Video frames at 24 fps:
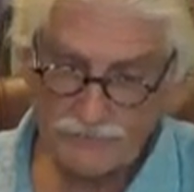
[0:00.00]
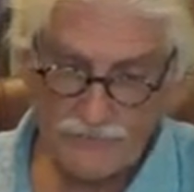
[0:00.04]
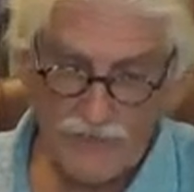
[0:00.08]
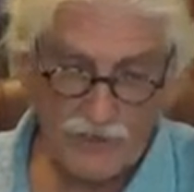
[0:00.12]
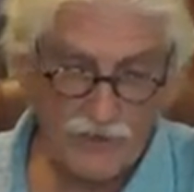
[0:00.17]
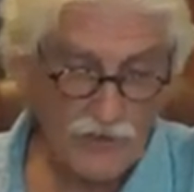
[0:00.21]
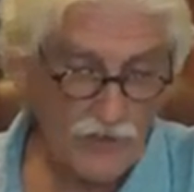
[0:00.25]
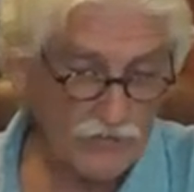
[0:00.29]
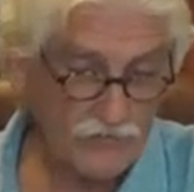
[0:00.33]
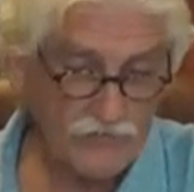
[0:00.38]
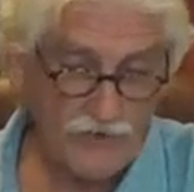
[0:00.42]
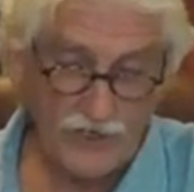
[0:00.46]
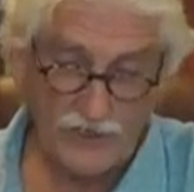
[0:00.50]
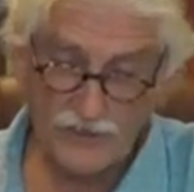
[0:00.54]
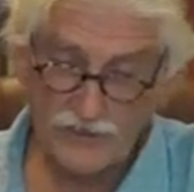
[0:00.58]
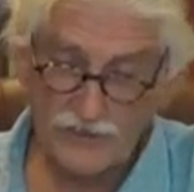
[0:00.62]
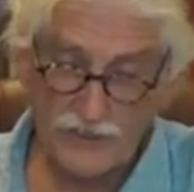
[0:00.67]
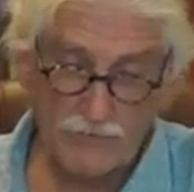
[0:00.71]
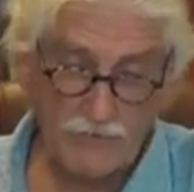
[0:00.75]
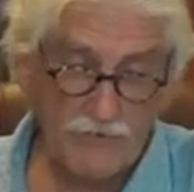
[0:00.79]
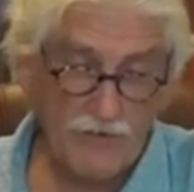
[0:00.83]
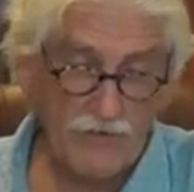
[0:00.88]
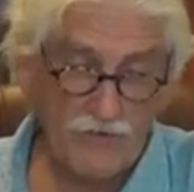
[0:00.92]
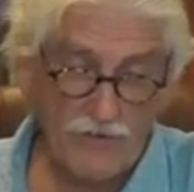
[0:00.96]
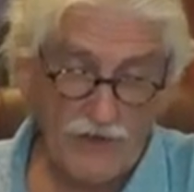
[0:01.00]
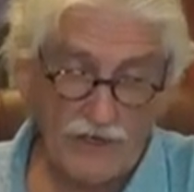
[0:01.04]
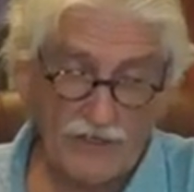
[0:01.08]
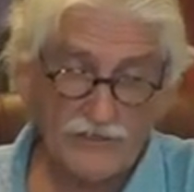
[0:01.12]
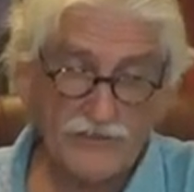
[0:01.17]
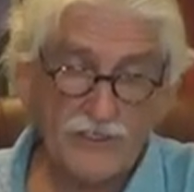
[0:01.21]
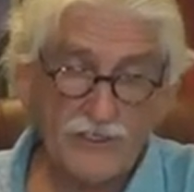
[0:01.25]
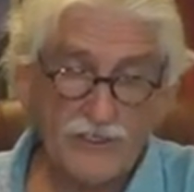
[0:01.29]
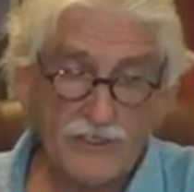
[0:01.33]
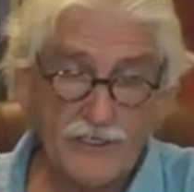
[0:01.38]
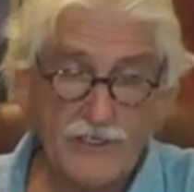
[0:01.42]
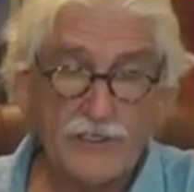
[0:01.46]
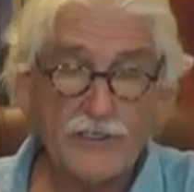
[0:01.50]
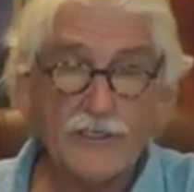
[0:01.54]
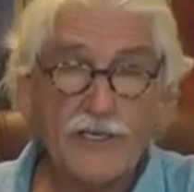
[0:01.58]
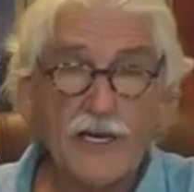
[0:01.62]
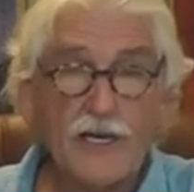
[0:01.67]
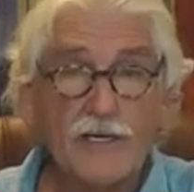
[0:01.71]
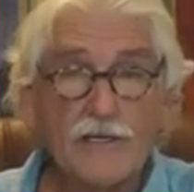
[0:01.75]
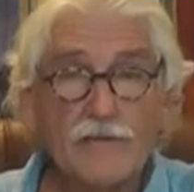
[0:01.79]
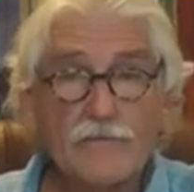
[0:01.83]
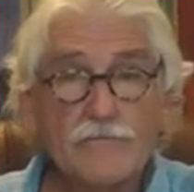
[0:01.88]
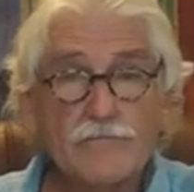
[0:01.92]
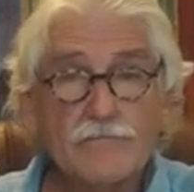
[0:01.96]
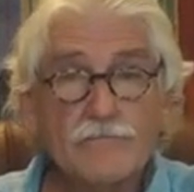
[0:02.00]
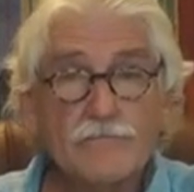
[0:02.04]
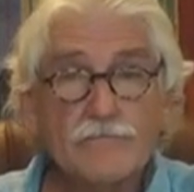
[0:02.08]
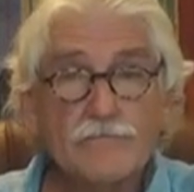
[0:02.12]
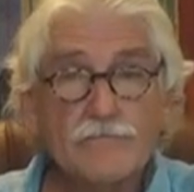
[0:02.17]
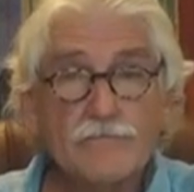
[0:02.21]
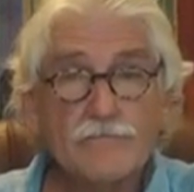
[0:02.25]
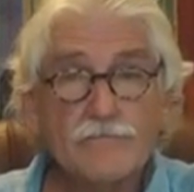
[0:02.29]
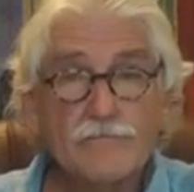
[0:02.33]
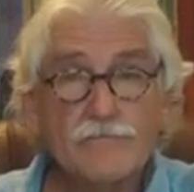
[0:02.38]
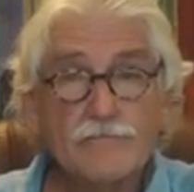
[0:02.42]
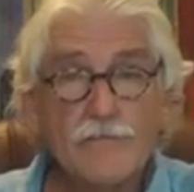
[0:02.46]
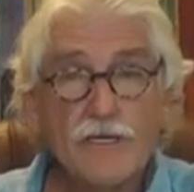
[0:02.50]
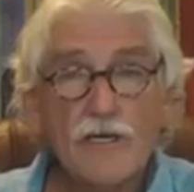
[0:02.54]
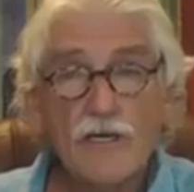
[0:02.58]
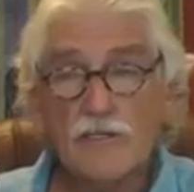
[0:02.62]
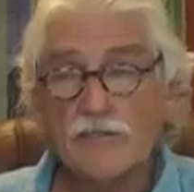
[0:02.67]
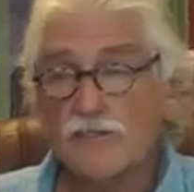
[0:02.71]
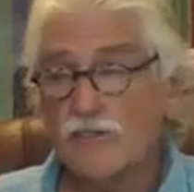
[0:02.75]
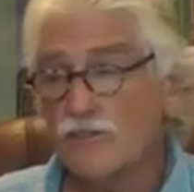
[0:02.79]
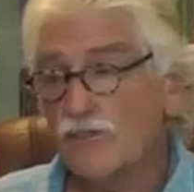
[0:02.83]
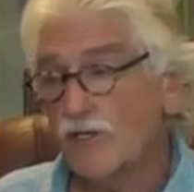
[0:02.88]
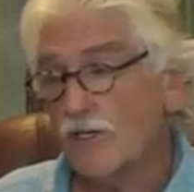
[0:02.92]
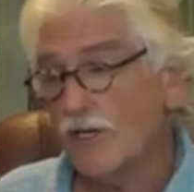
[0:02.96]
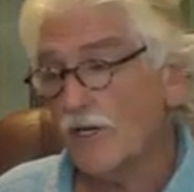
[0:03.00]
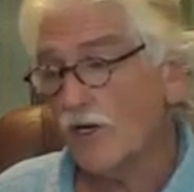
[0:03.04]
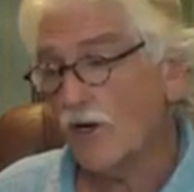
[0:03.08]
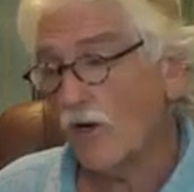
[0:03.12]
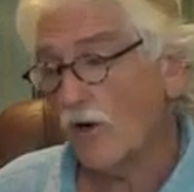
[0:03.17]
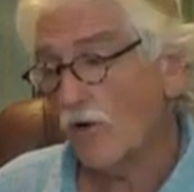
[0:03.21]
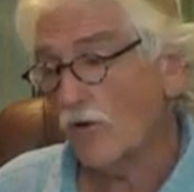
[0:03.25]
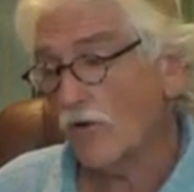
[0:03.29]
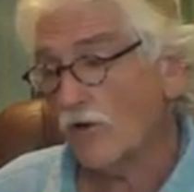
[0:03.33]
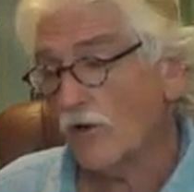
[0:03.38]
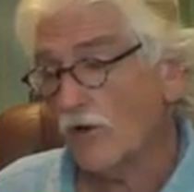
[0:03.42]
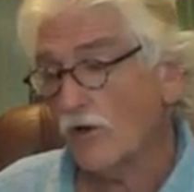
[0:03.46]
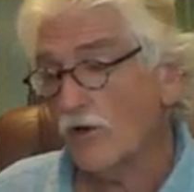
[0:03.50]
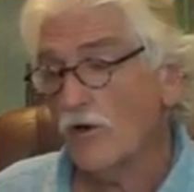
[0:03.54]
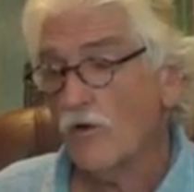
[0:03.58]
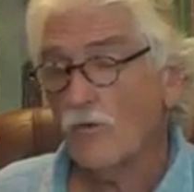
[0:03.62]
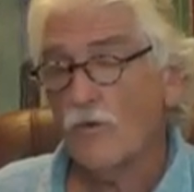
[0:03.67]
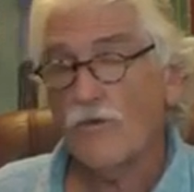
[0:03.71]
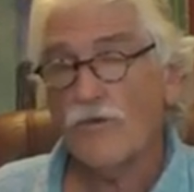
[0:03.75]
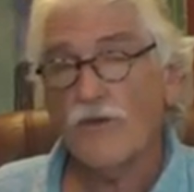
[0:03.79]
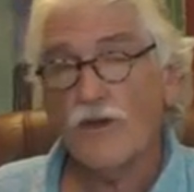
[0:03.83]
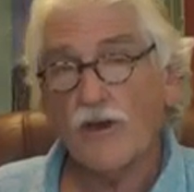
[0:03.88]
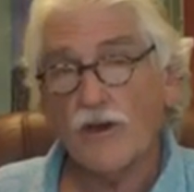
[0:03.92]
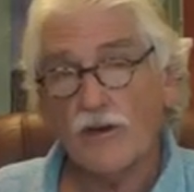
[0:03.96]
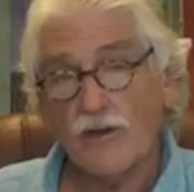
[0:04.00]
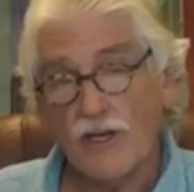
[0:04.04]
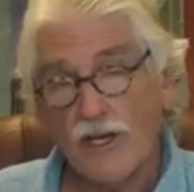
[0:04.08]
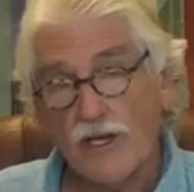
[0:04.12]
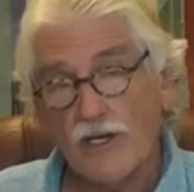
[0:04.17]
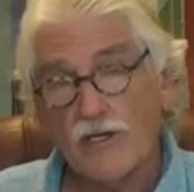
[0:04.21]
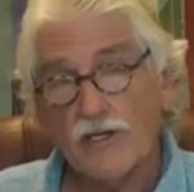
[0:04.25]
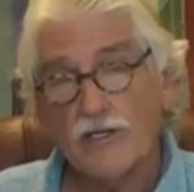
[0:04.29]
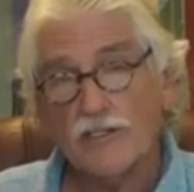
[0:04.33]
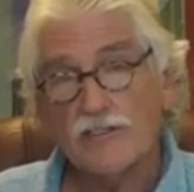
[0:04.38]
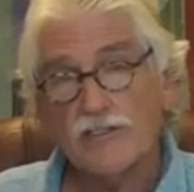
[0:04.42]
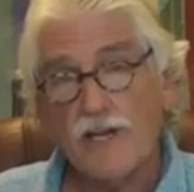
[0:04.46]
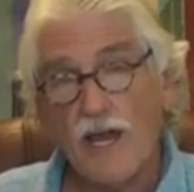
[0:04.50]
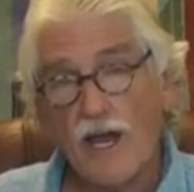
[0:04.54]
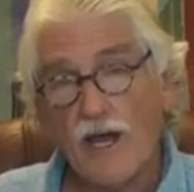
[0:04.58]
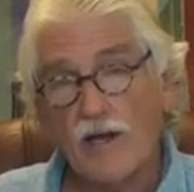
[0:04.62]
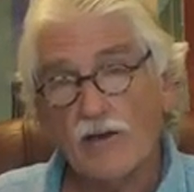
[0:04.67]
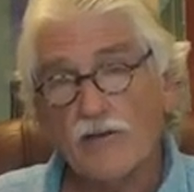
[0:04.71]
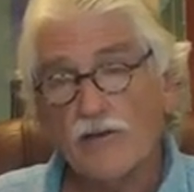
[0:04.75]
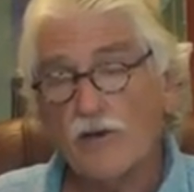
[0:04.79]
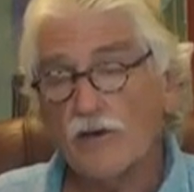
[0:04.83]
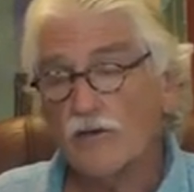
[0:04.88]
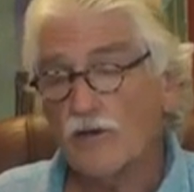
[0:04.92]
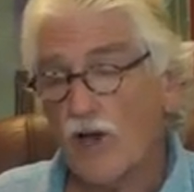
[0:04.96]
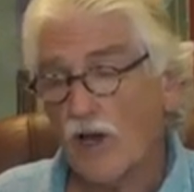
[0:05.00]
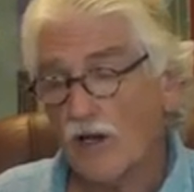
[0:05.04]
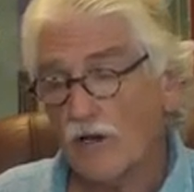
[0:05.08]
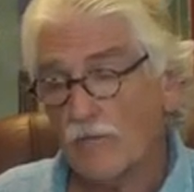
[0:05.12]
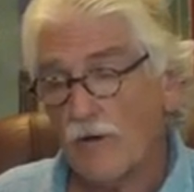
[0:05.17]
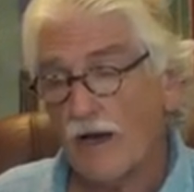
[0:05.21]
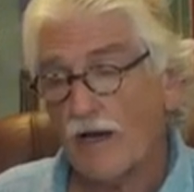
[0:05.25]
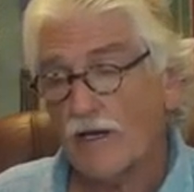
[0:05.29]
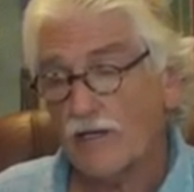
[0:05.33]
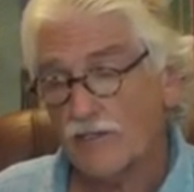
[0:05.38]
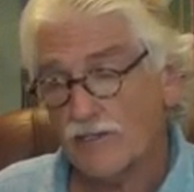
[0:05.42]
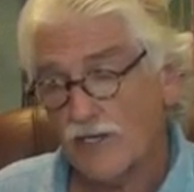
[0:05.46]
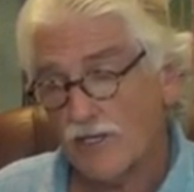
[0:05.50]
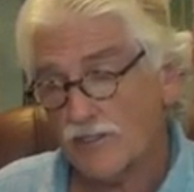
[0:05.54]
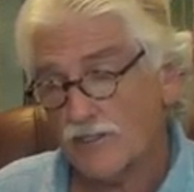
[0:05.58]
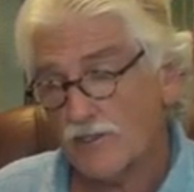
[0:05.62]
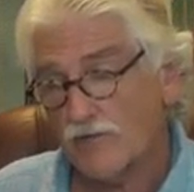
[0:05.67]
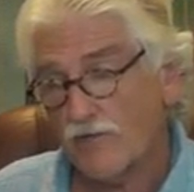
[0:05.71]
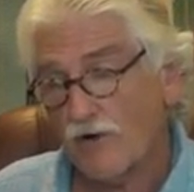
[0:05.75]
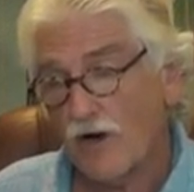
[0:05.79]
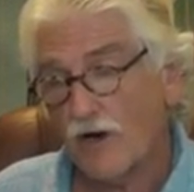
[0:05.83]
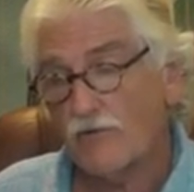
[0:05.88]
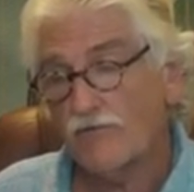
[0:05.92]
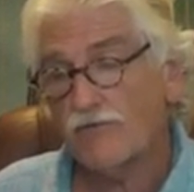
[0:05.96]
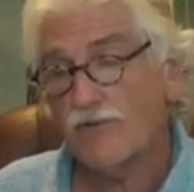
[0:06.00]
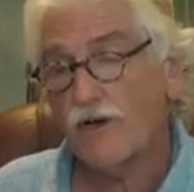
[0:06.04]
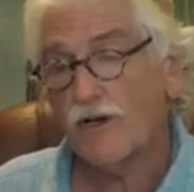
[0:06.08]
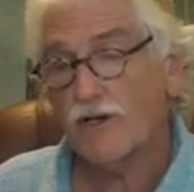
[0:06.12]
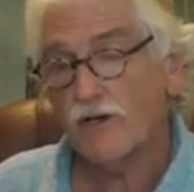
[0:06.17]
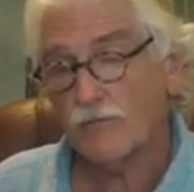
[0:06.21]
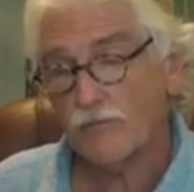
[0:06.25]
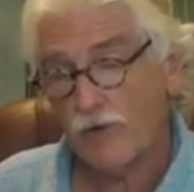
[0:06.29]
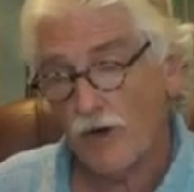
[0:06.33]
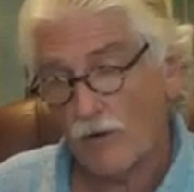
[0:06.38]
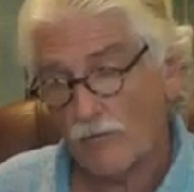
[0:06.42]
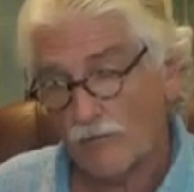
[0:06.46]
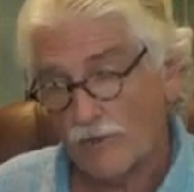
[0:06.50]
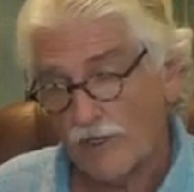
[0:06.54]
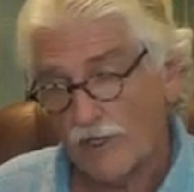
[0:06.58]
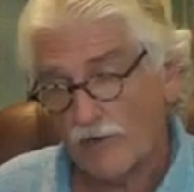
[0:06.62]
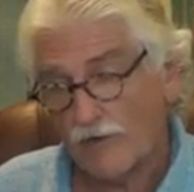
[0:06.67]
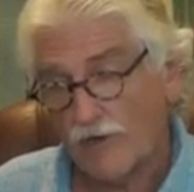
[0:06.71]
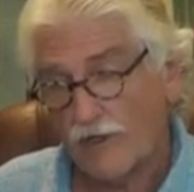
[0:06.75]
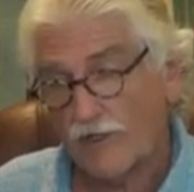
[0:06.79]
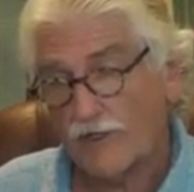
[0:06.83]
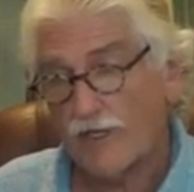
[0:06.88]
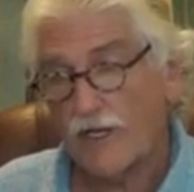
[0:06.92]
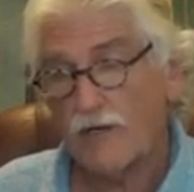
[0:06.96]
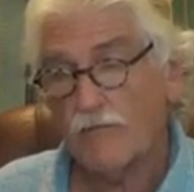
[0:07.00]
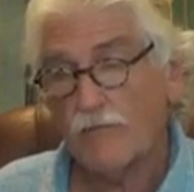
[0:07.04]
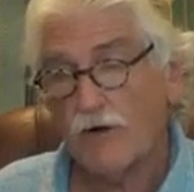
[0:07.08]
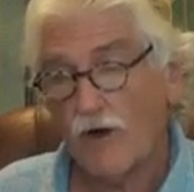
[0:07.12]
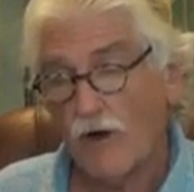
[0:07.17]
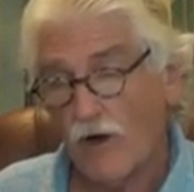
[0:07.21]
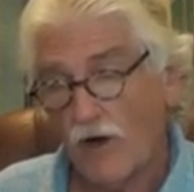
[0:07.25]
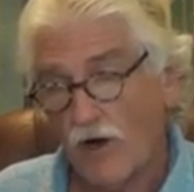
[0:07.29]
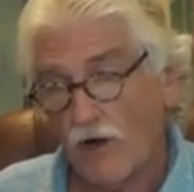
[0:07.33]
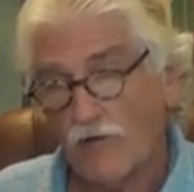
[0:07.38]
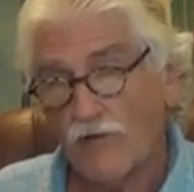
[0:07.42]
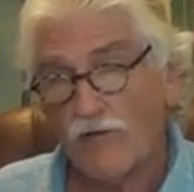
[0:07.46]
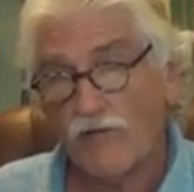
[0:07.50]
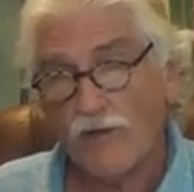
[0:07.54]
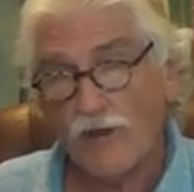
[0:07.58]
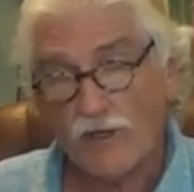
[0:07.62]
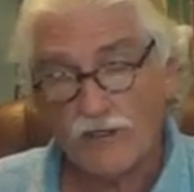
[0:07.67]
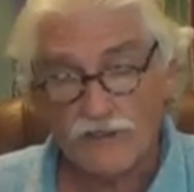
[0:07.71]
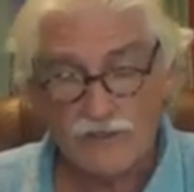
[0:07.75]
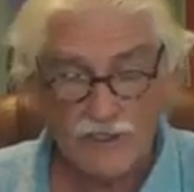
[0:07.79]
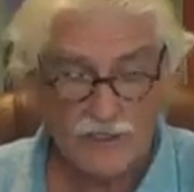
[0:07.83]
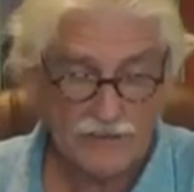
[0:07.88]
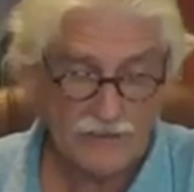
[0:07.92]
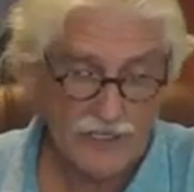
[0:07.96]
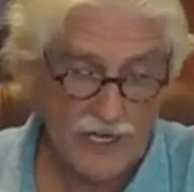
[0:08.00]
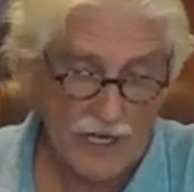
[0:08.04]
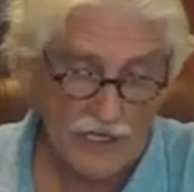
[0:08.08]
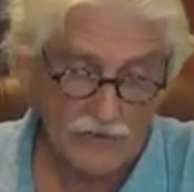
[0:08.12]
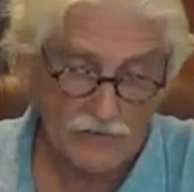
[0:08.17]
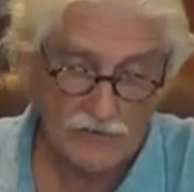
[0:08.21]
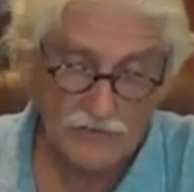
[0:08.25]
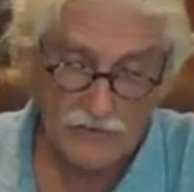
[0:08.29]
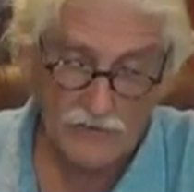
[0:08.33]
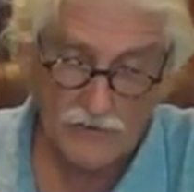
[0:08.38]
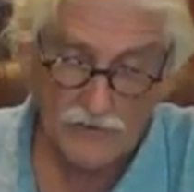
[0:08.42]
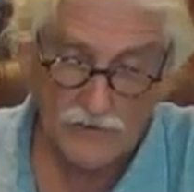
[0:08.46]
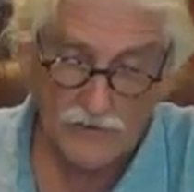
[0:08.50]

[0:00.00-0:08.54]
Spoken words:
And you'll fix some of the things that kill you. Because as you get older, with the kidneys down, you're talking about congestive heart failure, pulmonary edema, all the things like that.